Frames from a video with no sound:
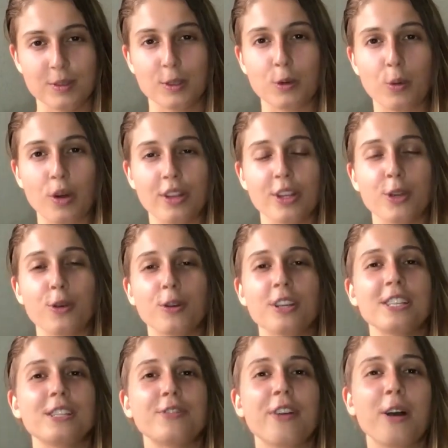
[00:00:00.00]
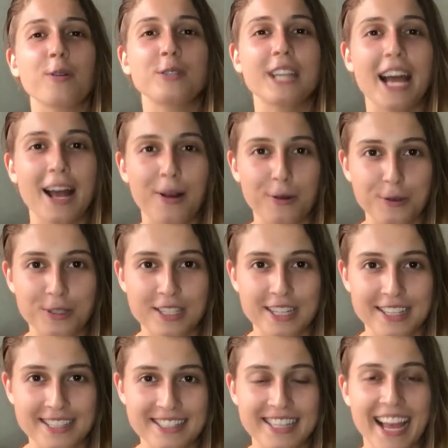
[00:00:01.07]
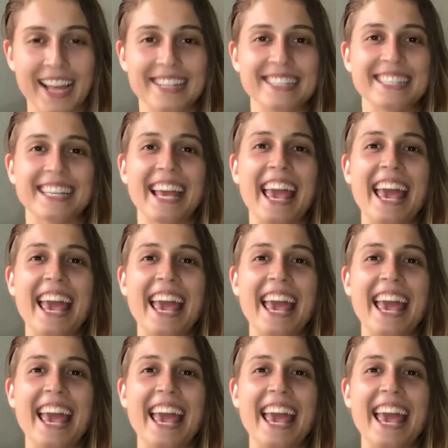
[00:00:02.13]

So what the yogis found out is that